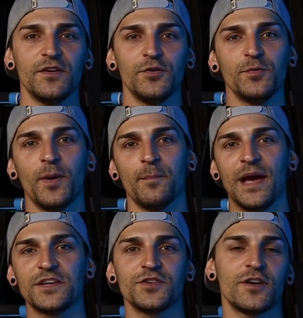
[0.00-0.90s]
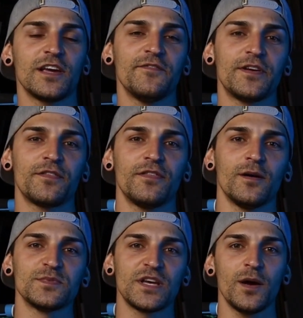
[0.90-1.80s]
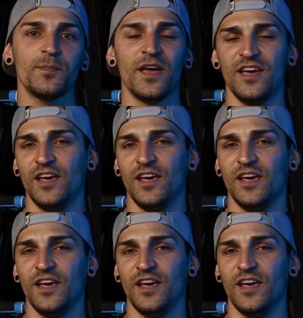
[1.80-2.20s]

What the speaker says: new, make sure to give it a thumbs up.